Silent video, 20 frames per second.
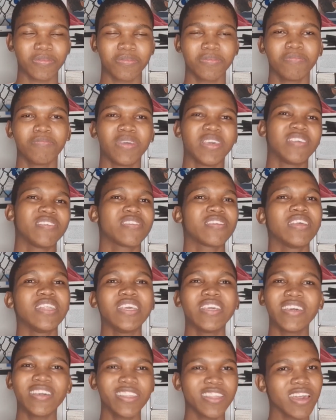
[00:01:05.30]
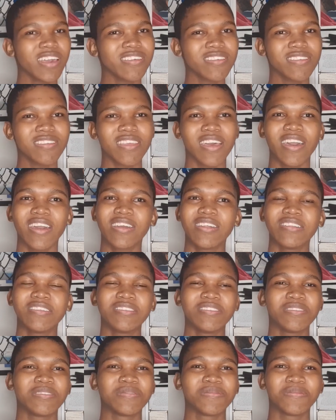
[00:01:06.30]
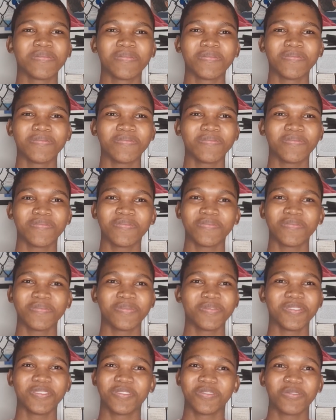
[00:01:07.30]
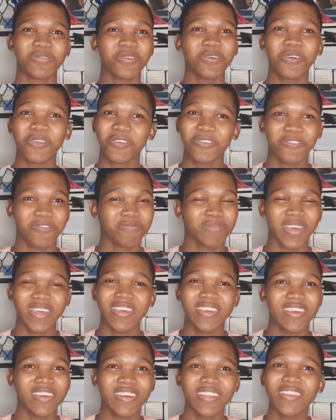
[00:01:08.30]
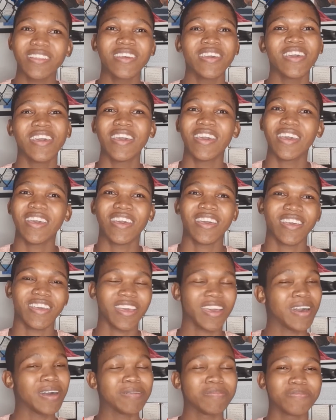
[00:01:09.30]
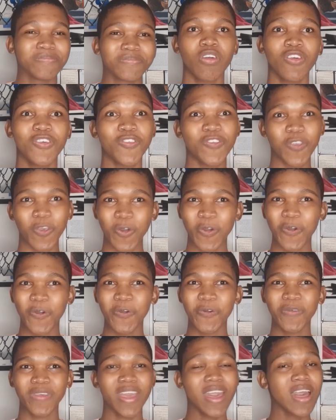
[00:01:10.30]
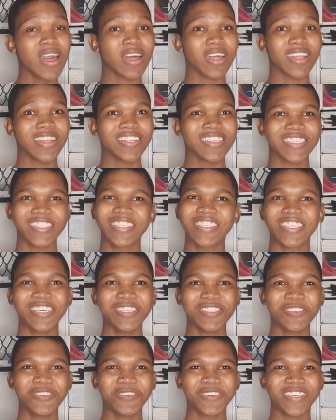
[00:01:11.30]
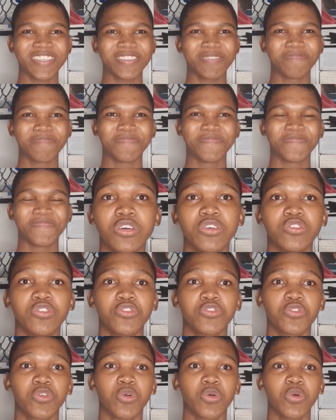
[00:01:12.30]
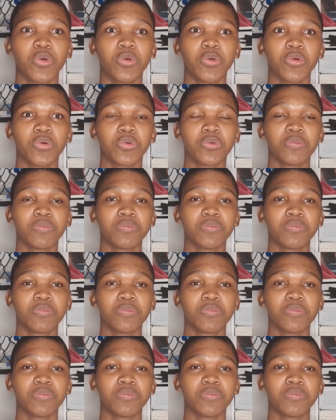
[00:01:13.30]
basically adjust and sort of make it. Yeah. So yeah, let's get to it. So